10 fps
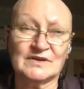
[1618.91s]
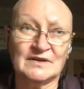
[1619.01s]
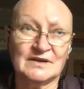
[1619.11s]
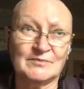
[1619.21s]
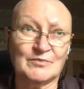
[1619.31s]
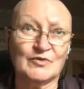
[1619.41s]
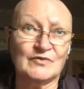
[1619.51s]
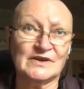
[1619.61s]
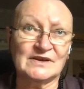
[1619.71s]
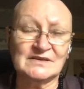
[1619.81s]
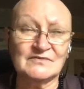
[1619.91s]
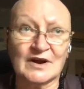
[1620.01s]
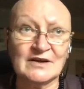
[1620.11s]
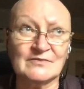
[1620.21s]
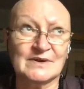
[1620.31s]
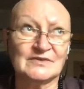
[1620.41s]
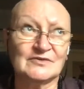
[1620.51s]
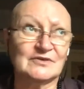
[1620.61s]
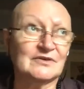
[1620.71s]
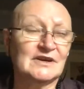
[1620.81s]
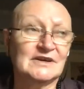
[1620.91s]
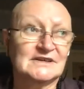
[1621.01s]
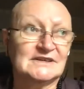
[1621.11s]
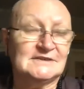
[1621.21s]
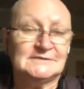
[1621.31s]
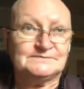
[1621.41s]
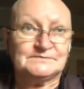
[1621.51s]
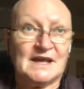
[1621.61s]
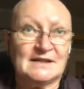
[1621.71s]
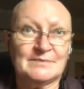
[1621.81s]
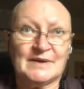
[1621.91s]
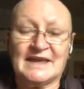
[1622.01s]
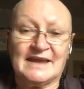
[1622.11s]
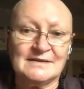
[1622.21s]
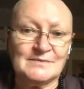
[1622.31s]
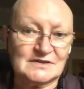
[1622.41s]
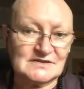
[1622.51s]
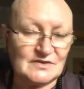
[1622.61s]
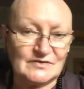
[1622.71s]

improving the environment, or helping animals or